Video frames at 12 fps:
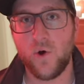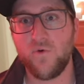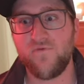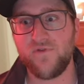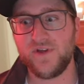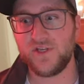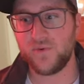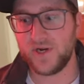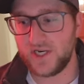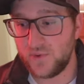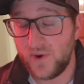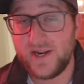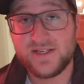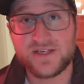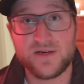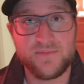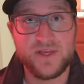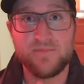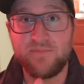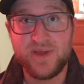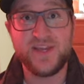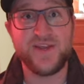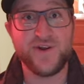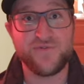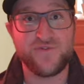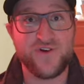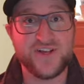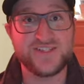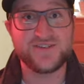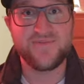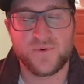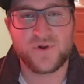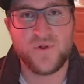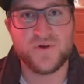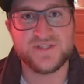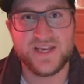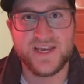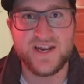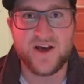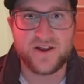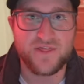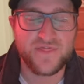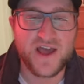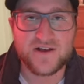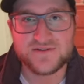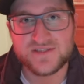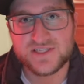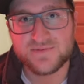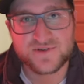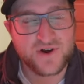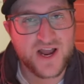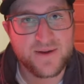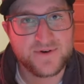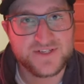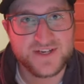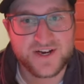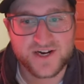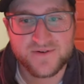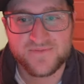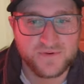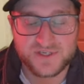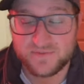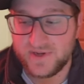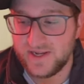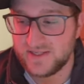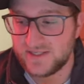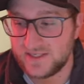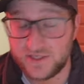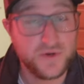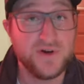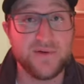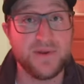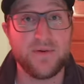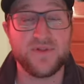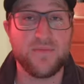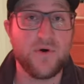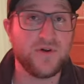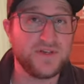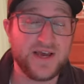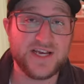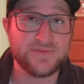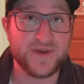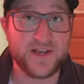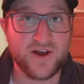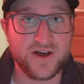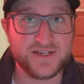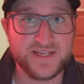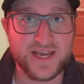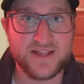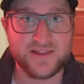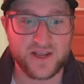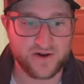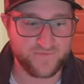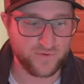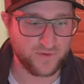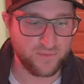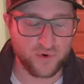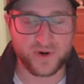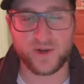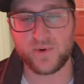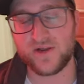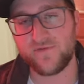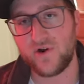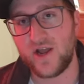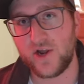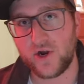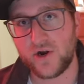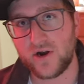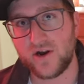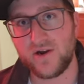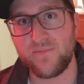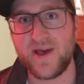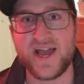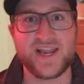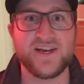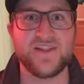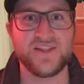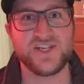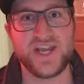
Hopefully 2020 is going to be a big year for us. We're closing in on 1,000 subscribers here, which means soon I'll be able to monetize my content, therefore putting whatever I earn back into the